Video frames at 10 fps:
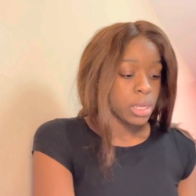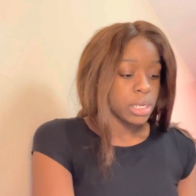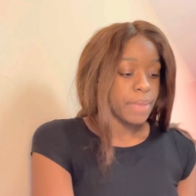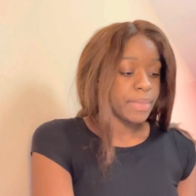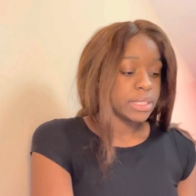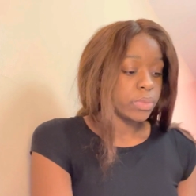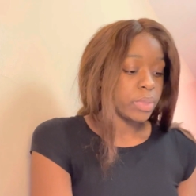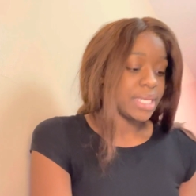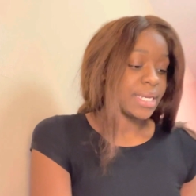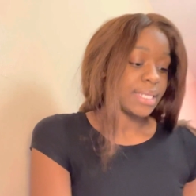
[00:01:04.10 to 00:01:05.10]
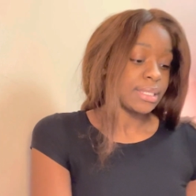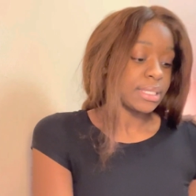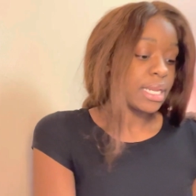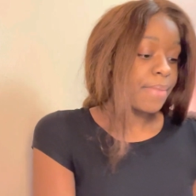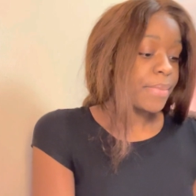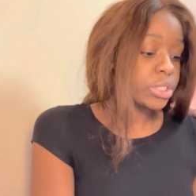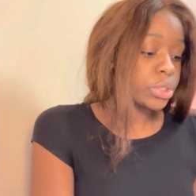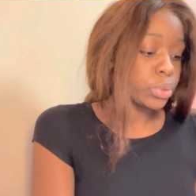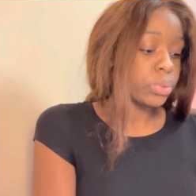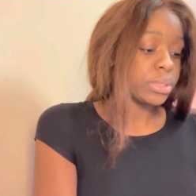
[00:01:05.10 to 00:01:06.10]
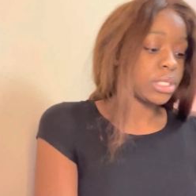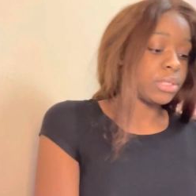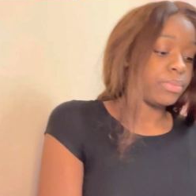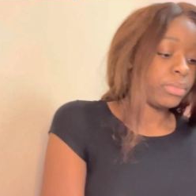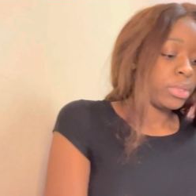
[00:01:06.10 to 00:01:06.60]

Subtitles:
Let me see what he has to say. Let me just talk to him.